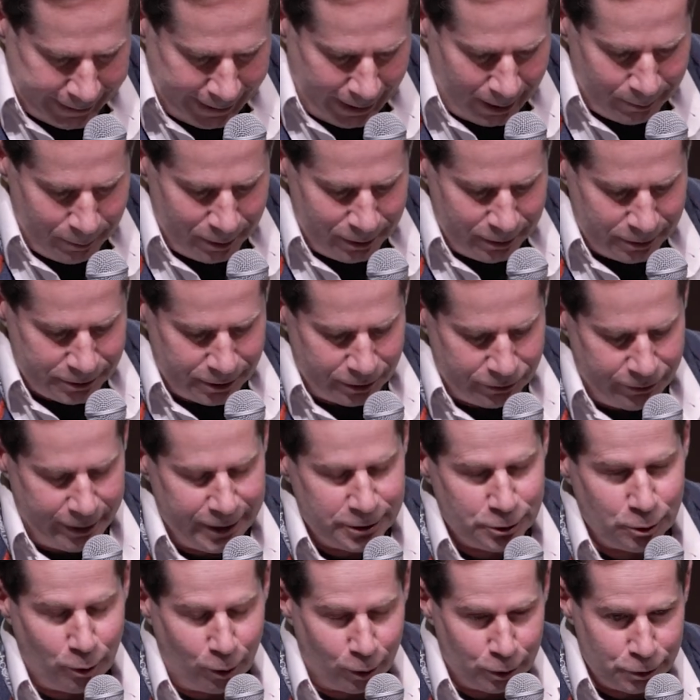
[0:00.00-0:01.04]
camel is a
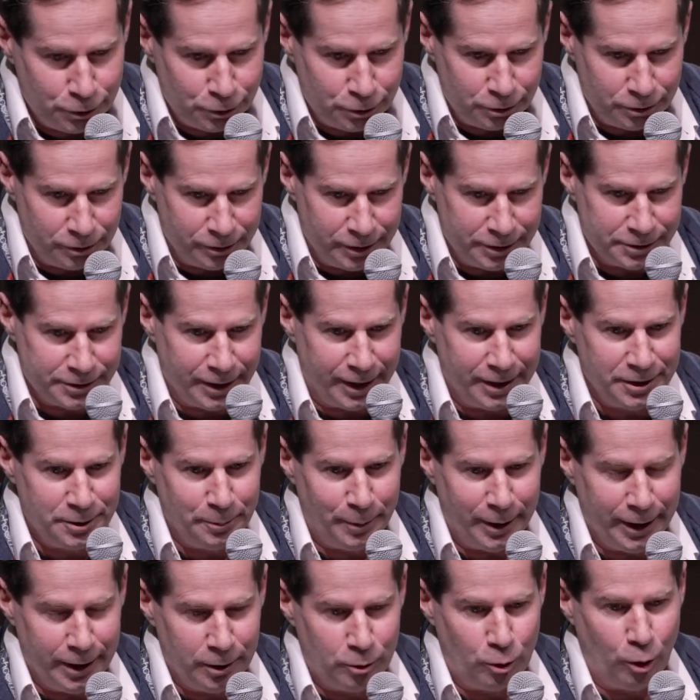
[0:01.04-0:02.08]
racehorse designed
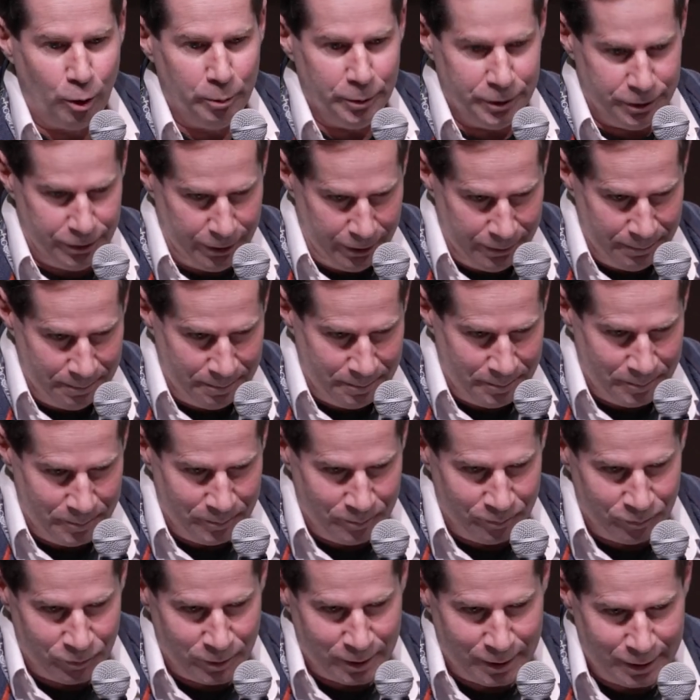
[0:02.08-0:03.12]
by a committee.
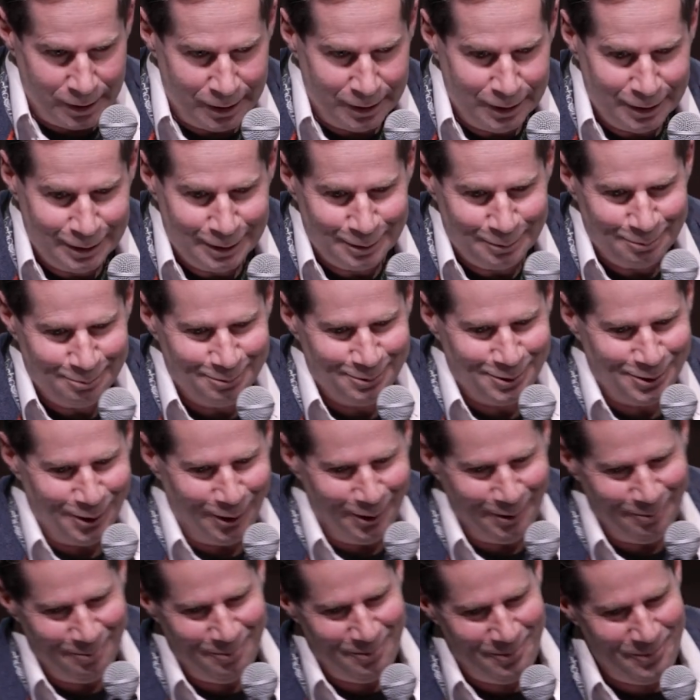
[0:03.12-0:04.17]

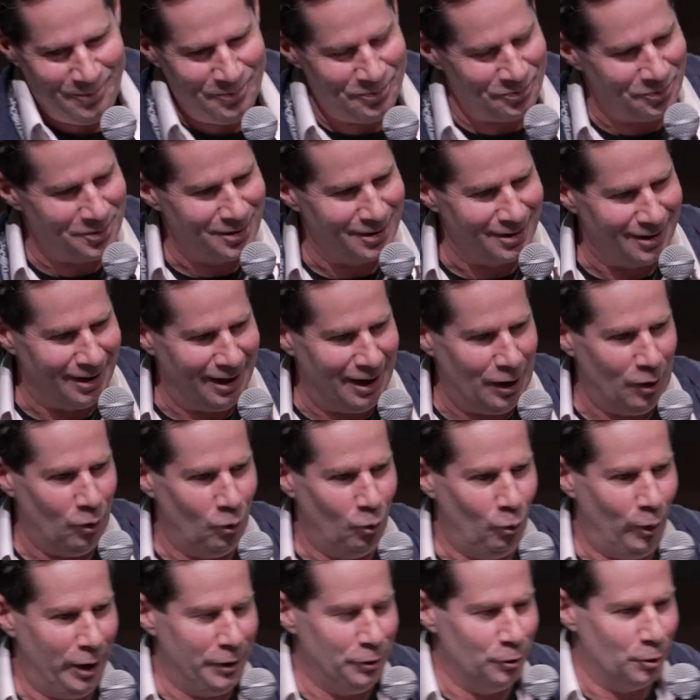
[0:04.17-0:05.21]
So
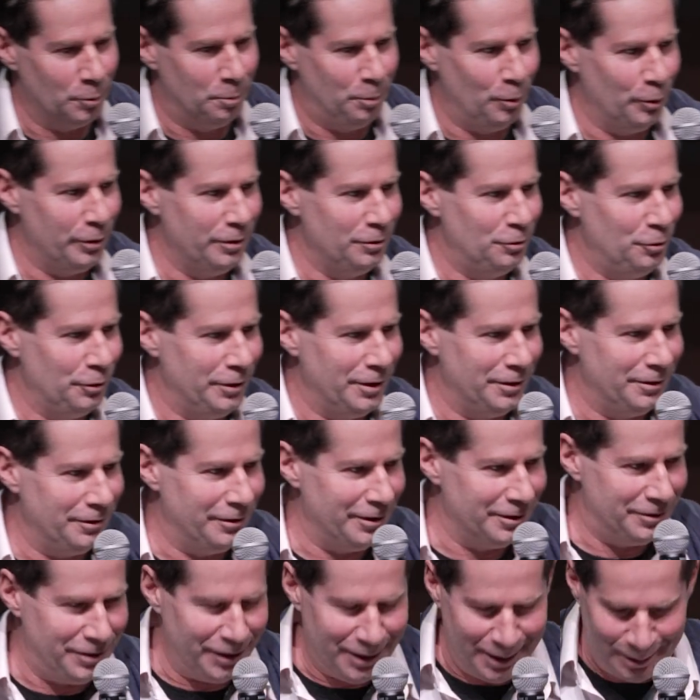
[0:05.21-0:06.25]
when you're putting
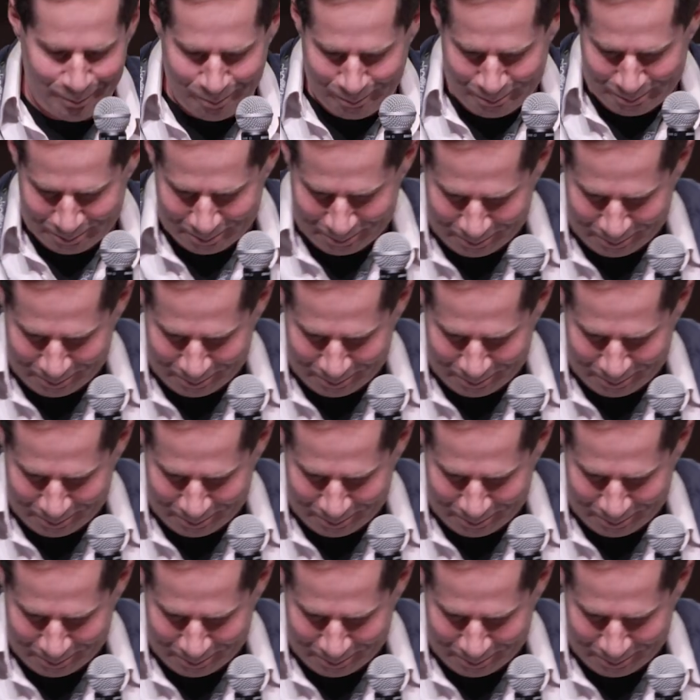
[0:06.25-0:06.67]
together a team,